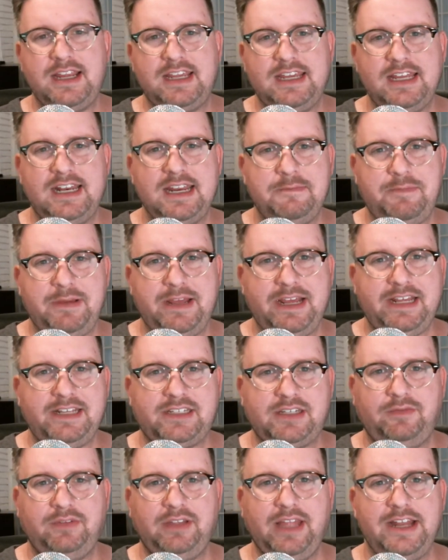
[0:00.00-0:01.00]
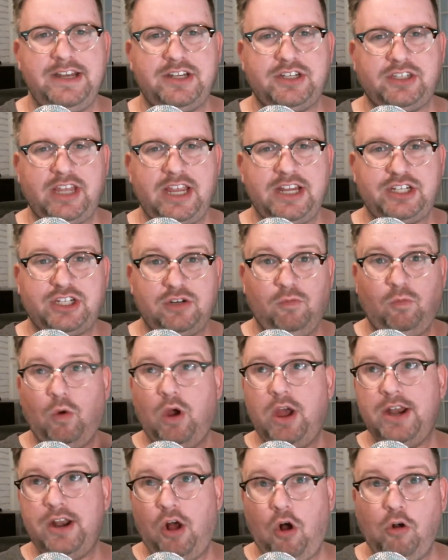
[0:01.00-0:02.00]
get a piece of legislation,
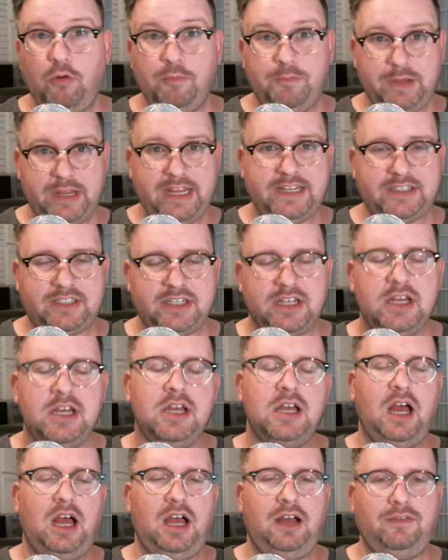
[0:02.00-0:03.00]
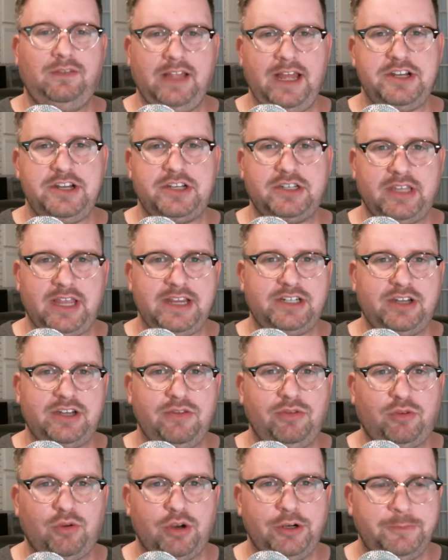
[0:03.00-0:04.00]
one whole piece of
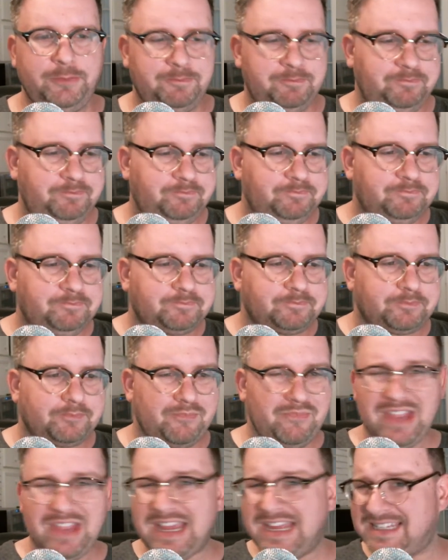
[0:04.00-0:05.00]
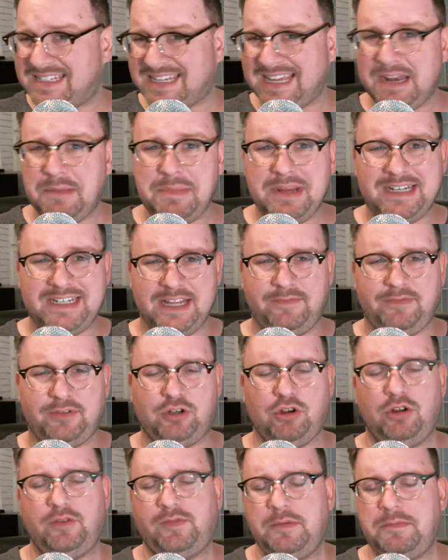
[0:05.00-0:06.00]
legislation through, it's going to be
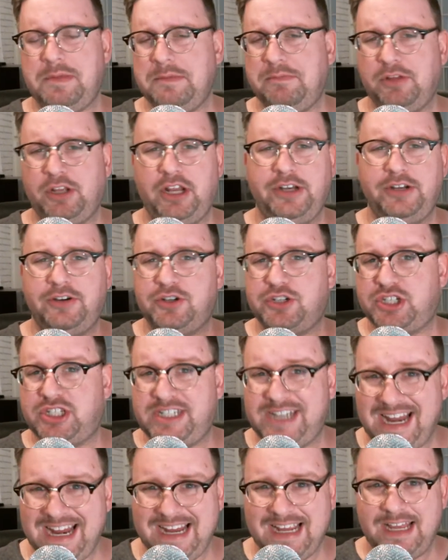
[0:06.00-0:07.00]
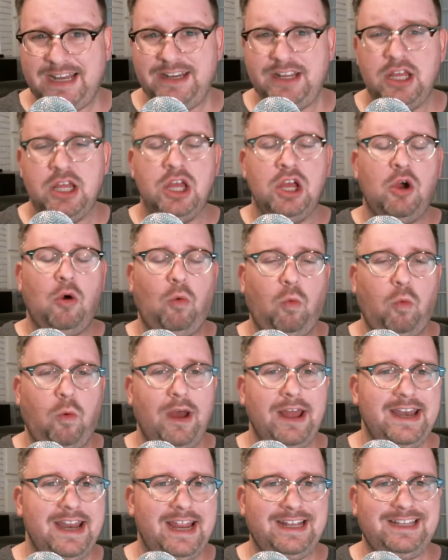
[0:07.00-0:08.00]
difficult for people to understand
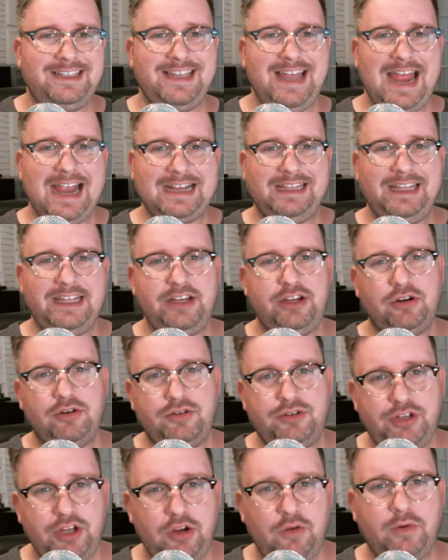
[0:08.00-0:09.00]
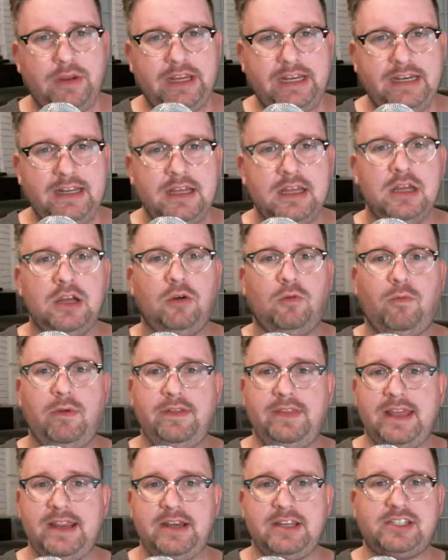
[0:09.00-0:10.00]
what exactly you're doing
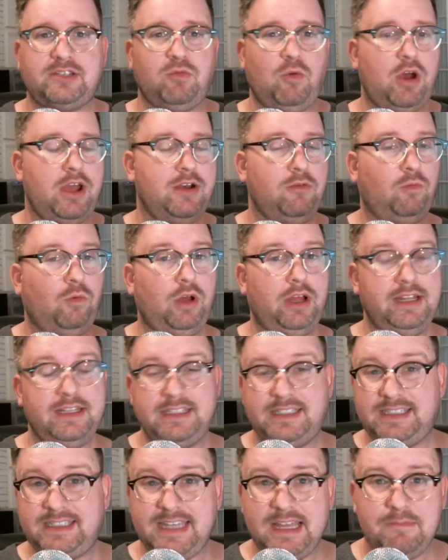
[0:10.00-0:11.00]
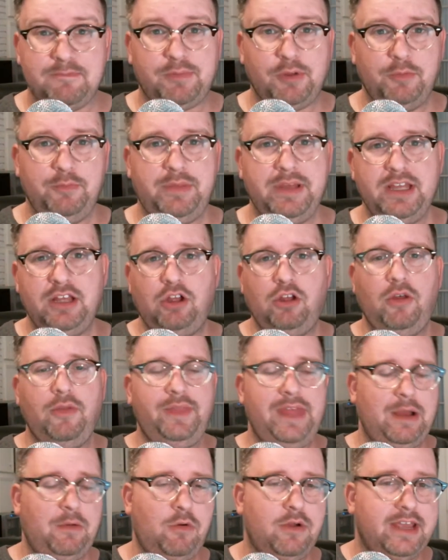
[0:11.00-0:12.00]
when they just want one simple bill
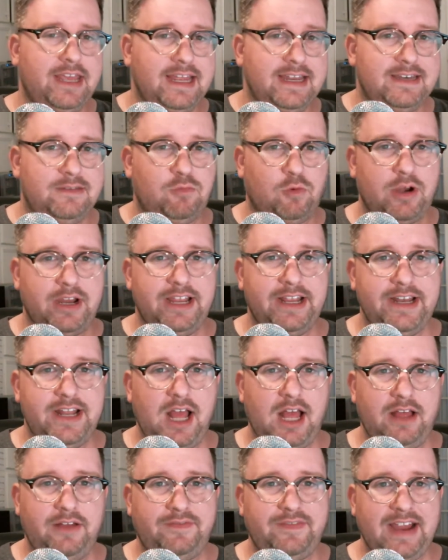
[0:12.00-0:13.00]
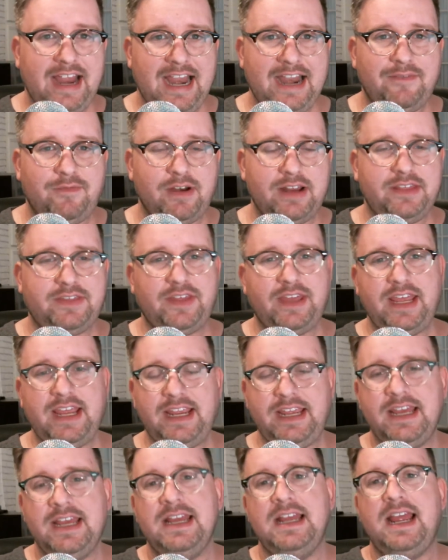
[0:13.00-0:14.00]
that will get rid of
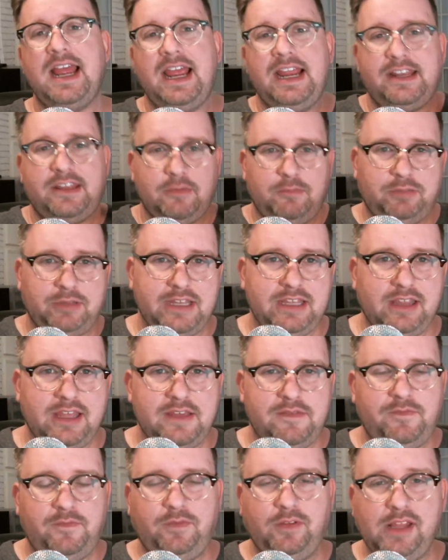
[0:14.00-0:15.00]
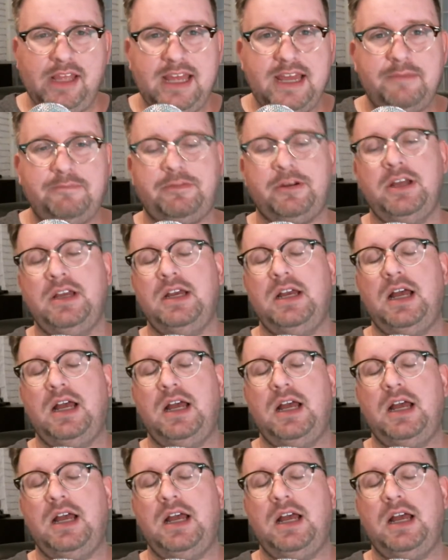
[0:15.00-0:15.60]
everything and completely flip